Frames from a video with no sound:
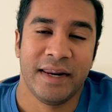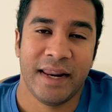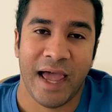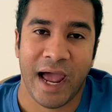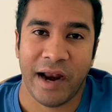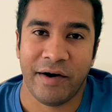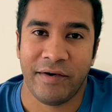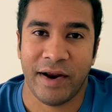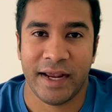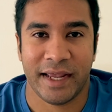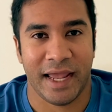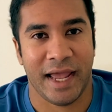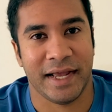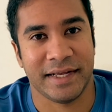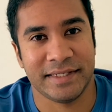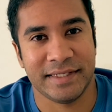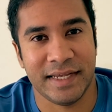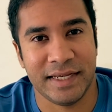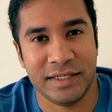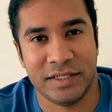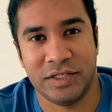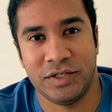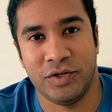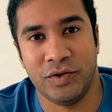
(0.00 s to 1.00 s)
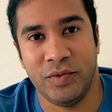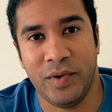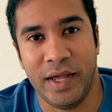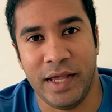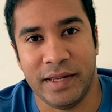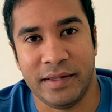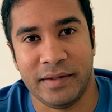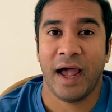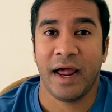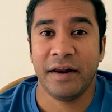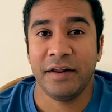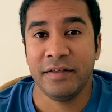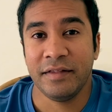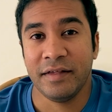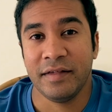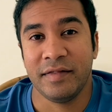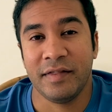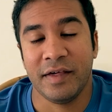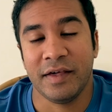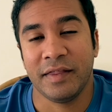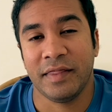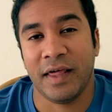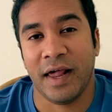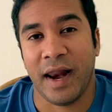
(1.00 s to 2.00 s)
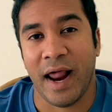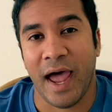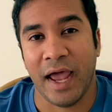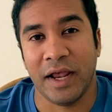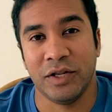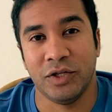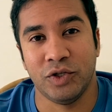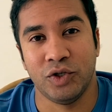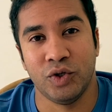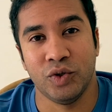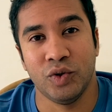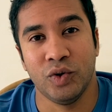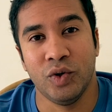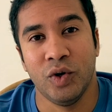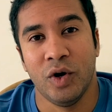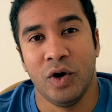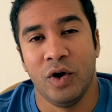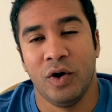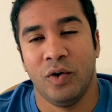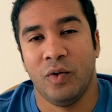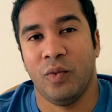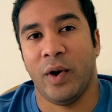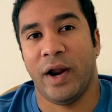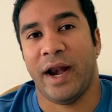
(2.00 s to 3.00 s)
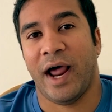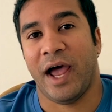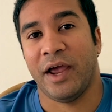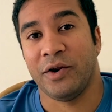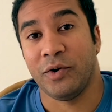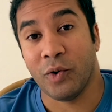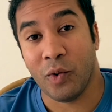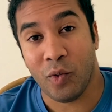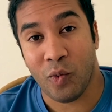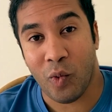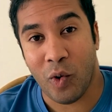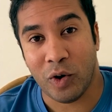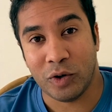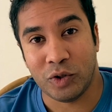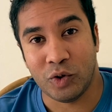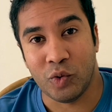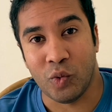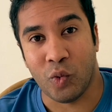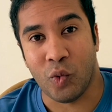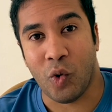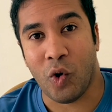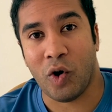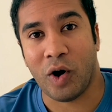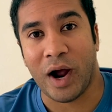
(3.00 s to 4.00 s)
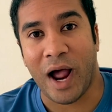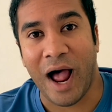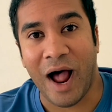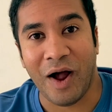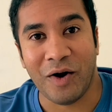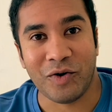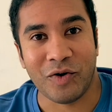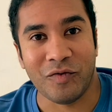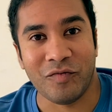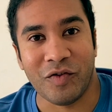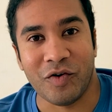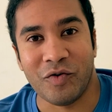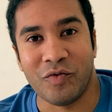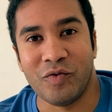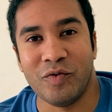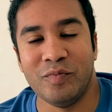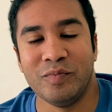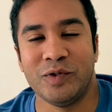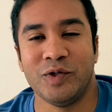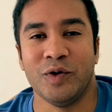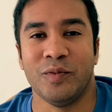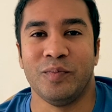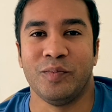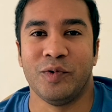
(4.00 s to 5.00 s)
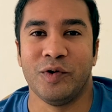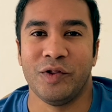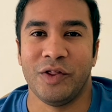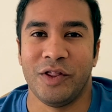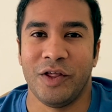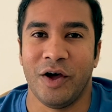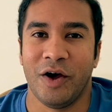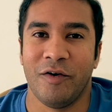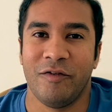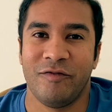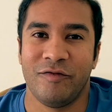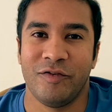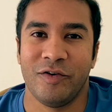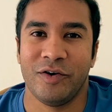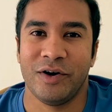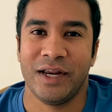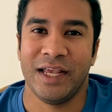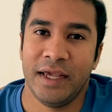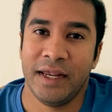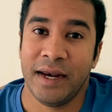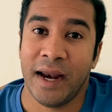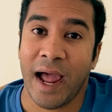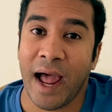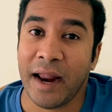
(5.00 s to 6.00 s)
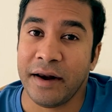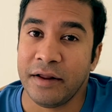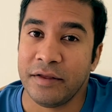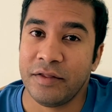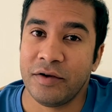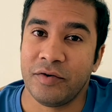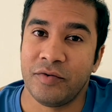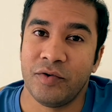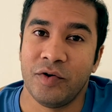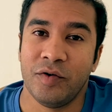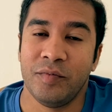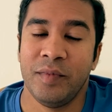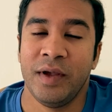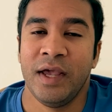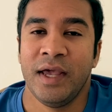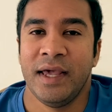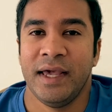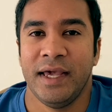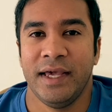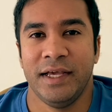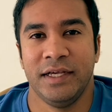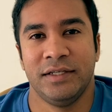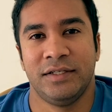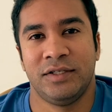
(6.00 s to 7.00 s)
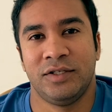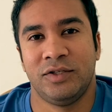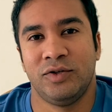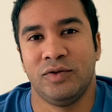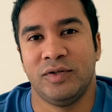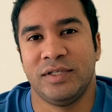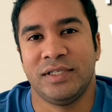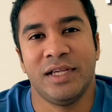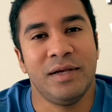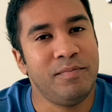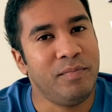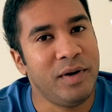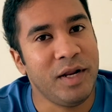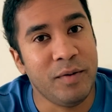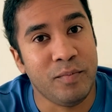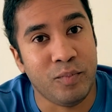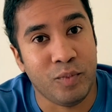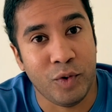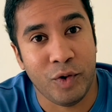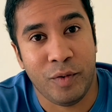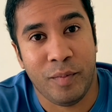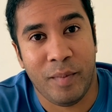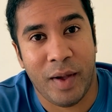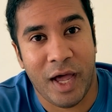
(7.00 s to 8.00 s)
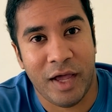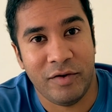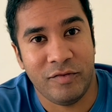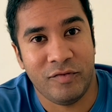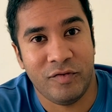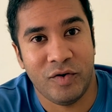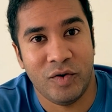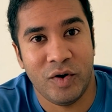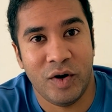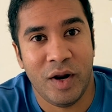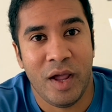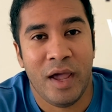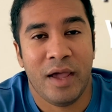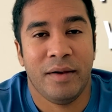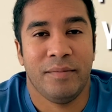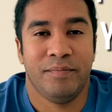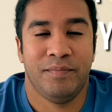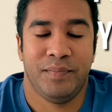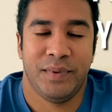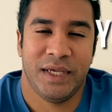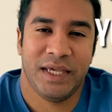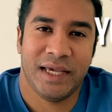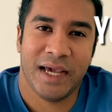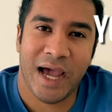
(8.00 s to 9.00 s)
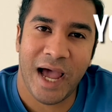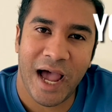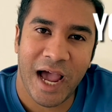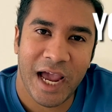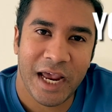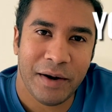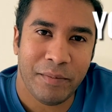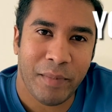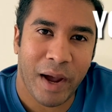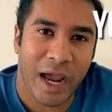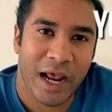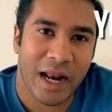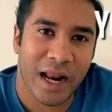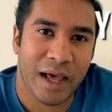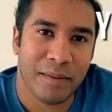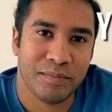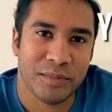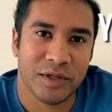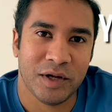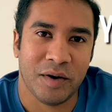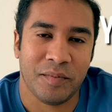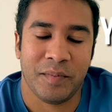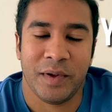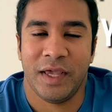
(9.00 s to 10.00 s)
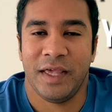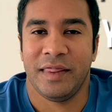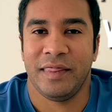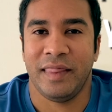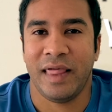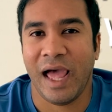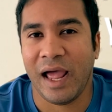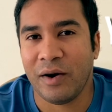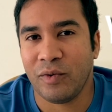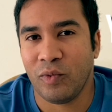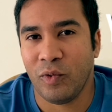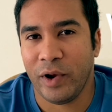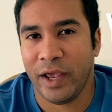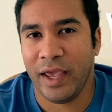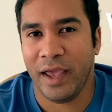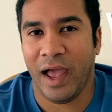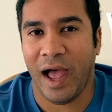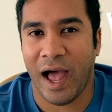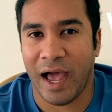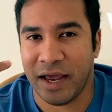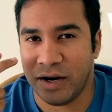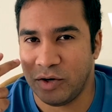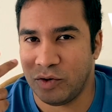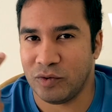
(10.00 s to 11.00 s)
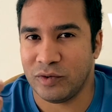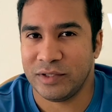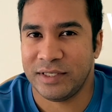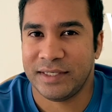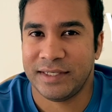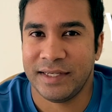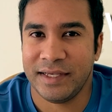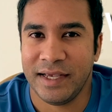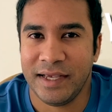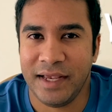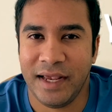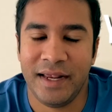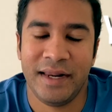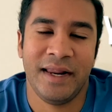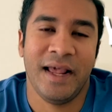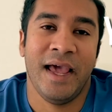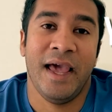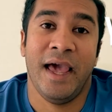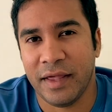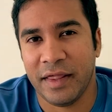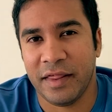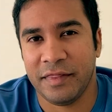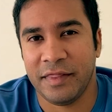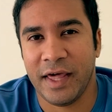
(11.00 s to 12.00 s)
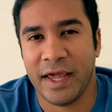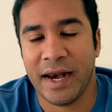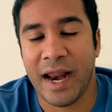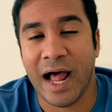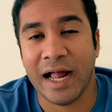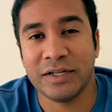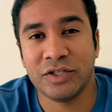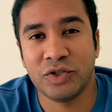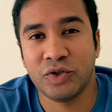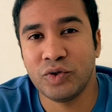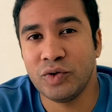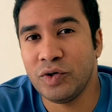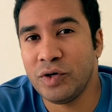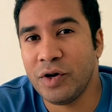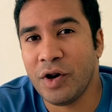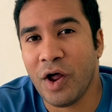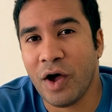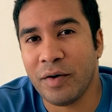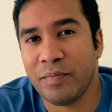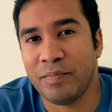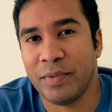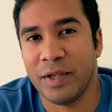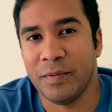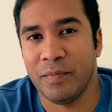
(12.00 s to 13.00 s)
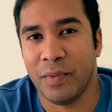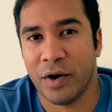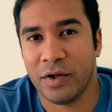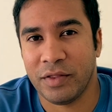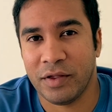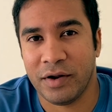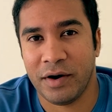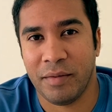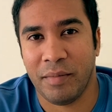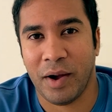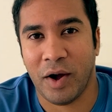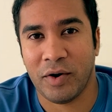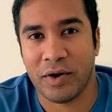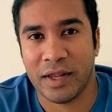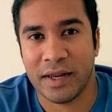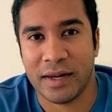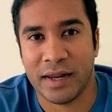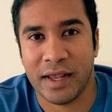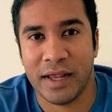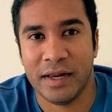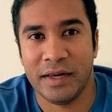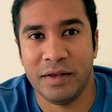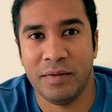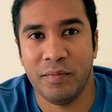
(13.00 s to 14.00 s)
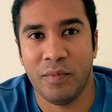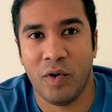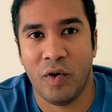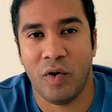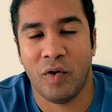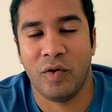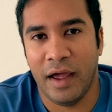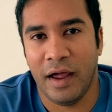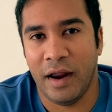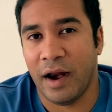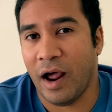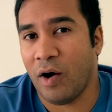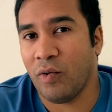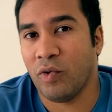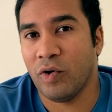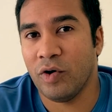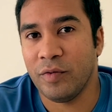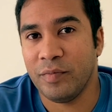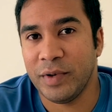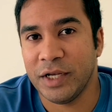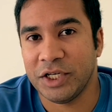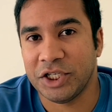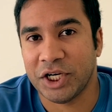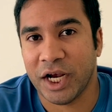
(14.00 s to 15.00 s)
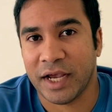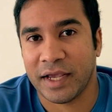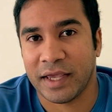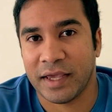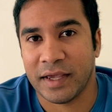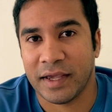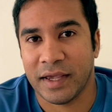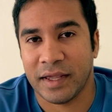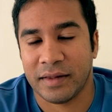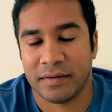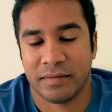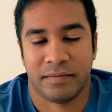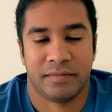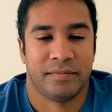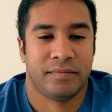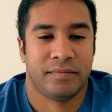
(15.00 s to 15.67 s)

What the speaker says: direct access to it. Another thing that I do when I don't want to walk out of the room to put the phone in another room is to simply put my phone behind my laptop. In that way, I don't see it, and then I'll soon not be bothered about it anymore, and I won't be checking it